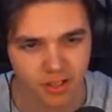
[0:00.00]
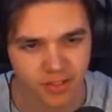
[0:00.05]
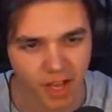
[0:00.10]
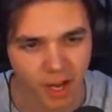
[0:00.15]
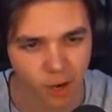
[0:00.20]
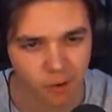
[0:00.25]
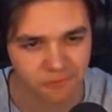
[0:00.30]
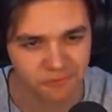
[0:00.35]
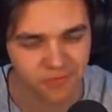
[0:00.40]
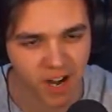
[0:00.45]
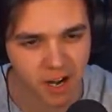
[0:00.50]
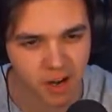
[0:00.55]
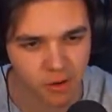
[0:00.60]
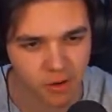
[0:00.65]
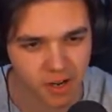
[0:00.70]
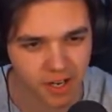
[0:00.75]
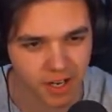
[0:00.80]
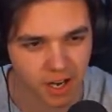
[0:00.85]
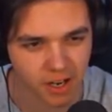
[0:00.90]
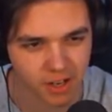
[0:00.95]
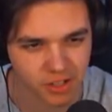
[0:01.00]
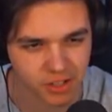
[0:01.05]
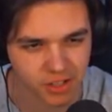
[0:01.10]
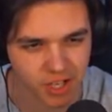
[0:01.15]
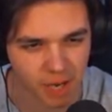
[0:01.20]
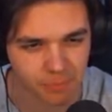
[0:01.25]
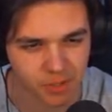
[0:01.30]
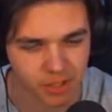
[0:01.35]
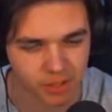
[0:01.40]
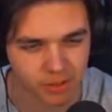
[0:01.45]
They're firing at us,
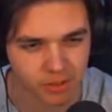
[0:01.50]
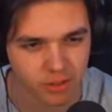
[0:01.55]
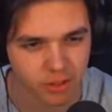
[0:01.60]
Captain.